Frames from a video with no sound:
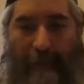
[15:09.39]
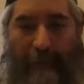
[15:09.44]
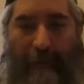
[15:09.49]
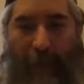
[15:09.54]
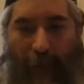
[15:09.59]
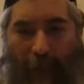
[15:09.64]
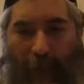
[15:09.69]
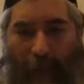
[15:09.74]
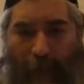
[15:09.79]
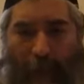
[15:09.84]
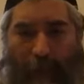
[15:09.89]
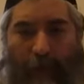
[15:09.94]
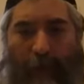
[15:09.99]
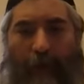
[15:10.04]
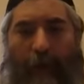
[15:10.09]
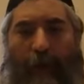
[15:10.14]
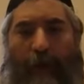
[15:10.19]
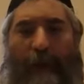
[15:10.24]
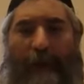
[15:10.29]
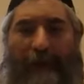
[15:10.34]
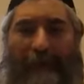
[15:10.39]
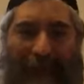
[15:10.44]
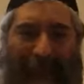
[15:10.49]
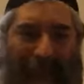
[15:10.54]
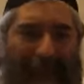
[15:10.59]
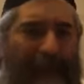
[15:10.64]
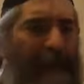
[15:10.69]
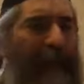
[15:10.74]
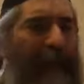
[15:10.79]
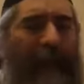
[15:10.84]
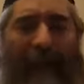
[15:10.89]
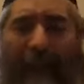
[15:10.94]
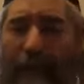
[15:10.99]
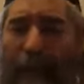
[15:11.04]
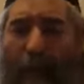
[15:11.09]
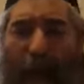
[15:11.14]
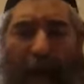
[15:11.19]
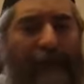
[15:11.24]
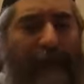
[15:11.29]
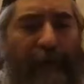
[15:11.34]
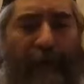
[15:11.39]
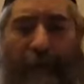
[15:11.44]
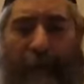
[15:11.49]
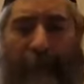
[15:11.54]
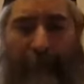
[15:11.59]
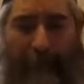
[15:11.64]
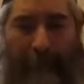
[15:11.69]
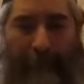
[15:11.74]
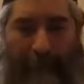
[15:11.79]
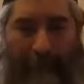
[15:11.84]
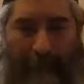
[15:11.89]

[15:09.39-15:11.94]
No, he sends bracha to everybody.